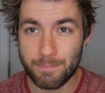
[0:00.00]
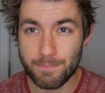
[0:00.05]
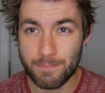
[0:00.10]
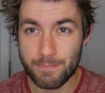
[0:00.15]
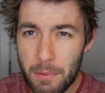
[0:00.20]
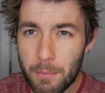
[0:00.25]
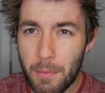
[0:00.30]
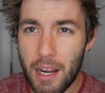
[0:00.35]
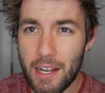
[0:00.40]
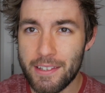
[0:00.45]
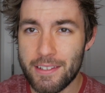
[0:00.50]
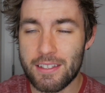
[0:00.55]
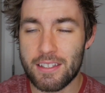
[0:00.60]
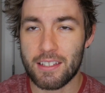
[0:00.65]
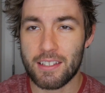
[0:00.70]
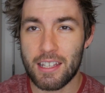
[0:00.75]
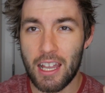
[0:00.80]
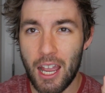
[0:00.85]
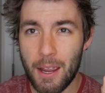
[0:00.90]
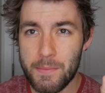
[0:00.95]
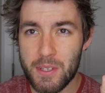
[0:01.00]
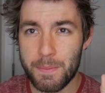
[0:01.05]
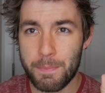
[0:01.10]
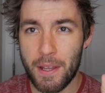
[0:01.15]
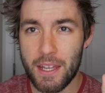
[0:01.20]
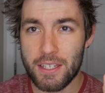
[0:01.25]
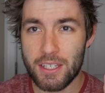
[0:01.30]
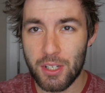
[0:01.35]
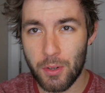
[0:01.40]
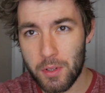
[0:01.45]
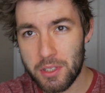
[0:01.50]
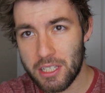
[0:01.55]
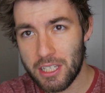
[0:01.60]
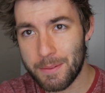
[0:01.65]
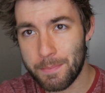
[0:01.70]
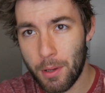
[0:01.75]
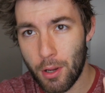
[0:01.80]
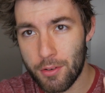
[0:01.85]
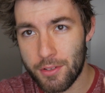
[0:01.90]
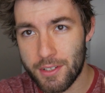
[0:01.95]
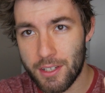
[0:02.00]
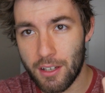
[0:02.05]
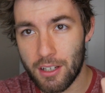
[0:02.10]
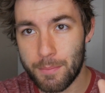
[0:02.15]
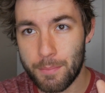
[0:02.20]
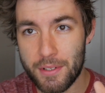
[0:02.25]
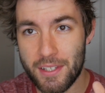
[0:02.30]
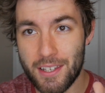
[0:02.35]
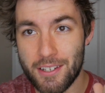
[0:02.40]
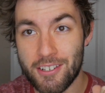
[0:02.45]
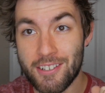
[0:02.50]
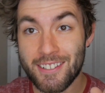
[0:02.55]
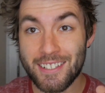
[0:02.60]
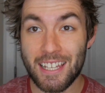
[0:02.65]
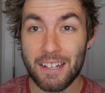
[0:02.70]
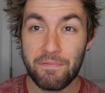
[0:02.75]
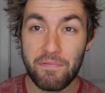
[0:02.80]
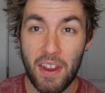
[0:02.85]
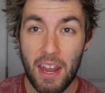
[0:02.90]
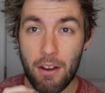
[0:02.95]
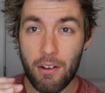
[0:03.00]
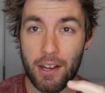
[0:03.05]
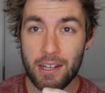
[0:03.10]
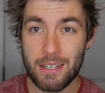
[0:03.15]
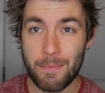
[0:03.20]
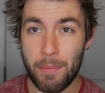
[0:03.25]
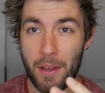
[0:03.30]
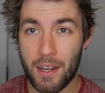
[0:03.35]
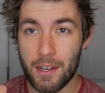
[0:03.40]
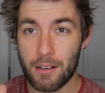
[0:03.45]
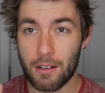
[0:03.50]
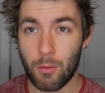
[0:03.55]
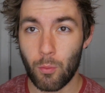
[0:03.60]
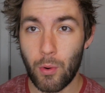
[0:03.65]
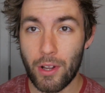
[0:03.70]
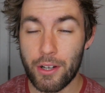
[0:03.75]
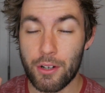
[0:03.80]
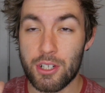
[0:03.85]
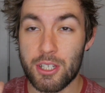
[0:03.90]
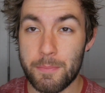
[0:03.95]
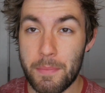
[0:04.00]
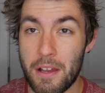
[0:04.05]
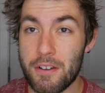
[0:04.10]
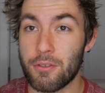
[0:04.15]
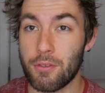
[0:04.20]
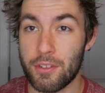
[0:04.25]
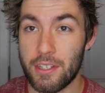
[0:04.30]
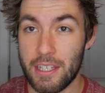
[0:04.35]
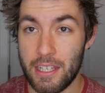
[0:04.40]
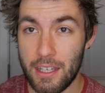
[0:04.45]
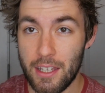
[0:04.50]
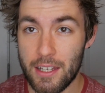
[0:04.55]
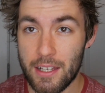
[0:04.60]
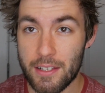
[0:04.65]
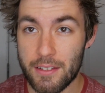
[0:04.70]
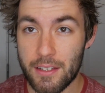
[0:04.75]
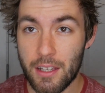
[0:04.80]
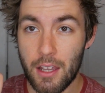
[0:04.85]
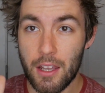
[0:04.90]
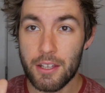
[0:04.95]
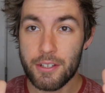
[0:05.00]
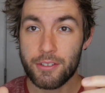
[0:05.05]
Keep in mind that the time spent doing these postdoc positions can vary depending on what your specialty is.